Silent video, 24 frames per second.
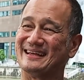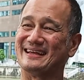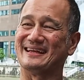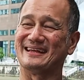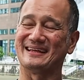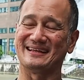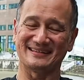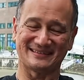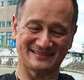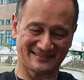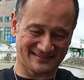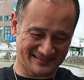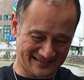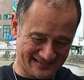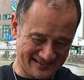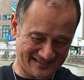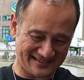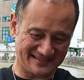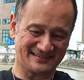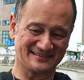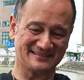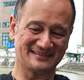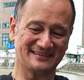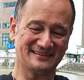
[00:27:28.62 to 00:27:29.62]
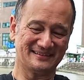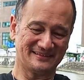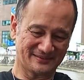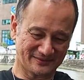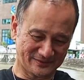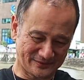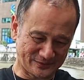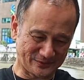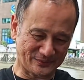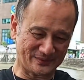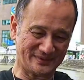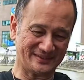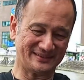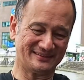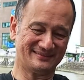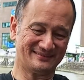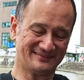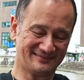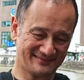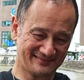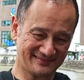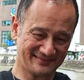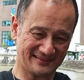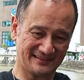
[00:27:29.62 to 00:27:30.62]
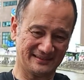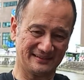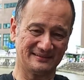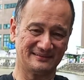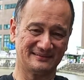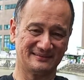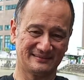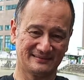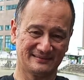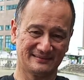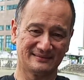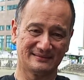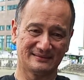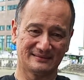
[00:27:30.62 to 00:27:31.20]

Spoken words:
Yes, yes. Good one. Yeah.